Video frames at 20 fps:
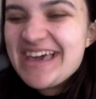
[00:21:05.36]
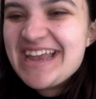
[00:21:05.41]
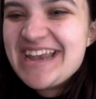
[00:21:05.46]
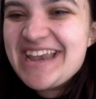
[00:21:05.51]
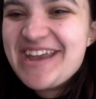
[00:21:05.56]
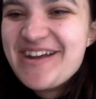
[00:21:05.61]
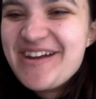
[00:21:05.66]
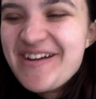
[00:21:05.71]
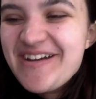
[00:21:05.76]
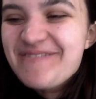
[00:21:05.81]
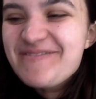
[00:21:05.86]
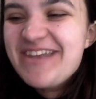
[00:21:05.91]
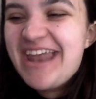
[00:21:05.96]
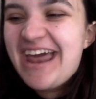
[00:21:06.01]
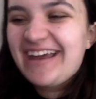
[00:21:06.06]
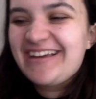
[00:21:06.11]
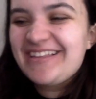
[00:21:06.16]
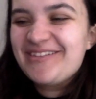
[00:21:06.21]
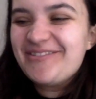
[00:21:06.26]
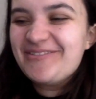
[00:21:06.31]
in your
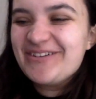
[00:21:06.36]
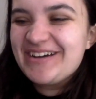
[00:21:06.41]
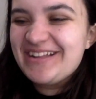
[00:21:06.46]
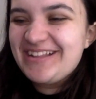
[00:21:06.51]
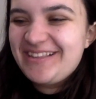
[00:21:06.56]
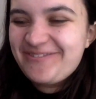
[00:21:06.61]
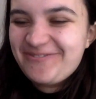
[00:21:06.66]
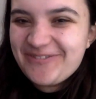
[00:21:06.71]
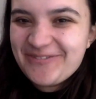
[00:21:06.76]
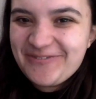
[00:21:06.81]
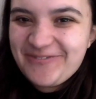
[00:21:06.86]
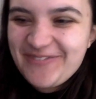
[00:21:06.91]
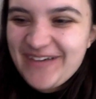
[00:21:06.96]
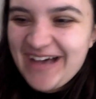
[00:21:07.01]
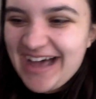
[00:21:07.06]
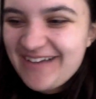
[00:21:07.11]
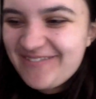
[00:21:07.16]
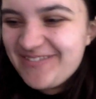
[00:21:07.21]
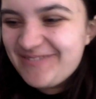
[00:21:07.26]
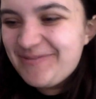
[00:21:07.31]
neck of the woods for
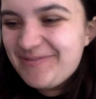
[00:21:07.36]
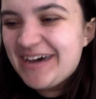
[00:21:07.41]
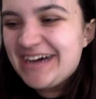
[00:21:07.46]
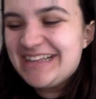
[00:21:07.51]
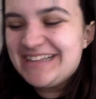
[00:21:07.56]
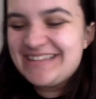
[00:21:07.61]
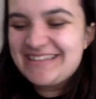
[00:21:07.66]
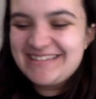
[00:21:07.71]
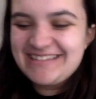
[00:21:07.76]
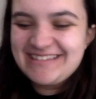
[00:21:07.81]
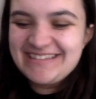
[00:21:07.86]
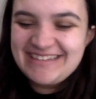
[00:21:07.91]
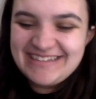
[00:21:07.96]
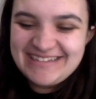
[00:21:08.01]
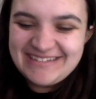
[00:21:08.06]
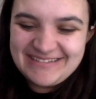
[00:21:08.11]
5 months?